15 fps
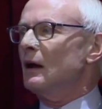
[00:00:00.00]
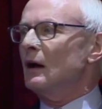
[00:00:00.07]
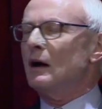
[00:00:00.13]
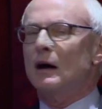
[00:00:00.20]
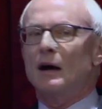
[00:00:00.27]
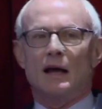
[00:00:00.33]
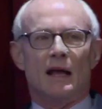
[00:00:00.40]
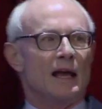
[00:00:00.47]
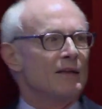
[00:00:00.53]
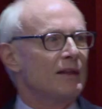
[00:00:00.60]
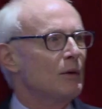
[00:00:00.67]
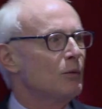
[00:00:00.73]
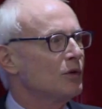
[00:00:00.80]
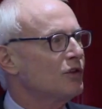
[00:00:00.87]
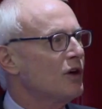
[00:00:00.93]
and
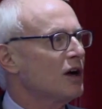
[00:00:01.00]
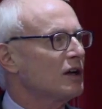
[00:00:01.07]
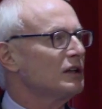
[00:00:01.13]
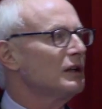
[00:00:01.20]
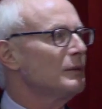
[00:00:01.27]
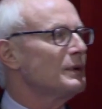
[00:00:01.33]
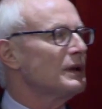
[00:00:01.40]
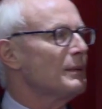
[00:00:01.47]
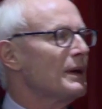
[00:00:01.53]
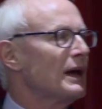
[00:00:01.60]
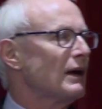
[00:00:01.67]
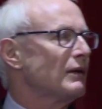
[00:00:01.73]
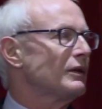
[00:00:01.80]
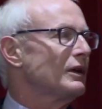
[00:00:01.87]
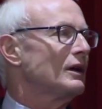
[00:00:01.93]
then we'll talk a little bit
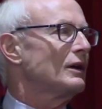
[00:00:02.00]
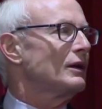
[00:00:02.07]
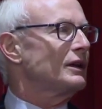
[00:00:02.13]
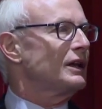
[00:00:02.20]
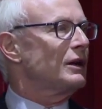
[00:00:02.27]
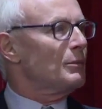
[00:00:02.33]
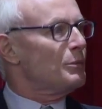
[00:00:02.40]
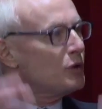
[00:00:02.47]
about you know,